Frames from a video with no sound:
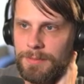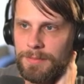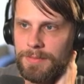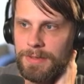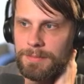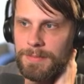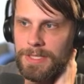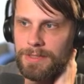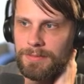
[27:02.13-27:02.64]
I
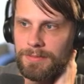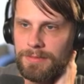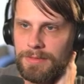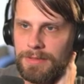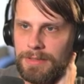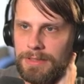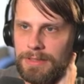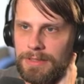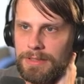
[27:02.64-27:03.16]
mean,
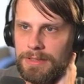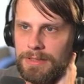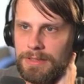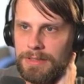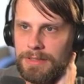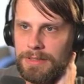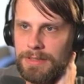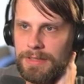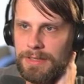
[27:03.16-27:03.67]

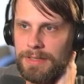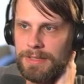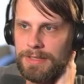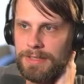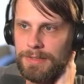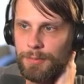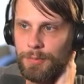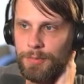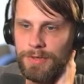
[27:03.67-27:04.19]

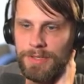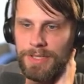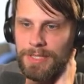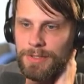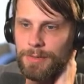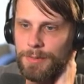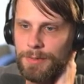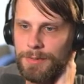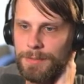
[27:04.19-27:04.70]
really
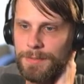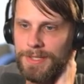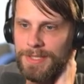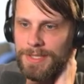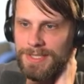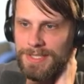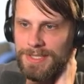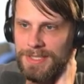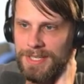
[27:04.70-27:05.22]
cool, but
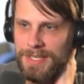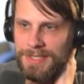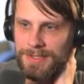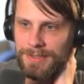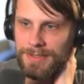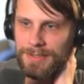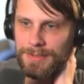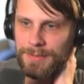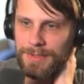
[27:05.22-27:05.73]
it doesn't
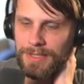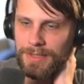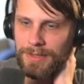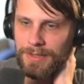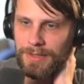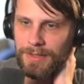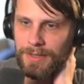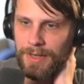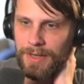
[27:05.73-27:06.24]
actually do anything.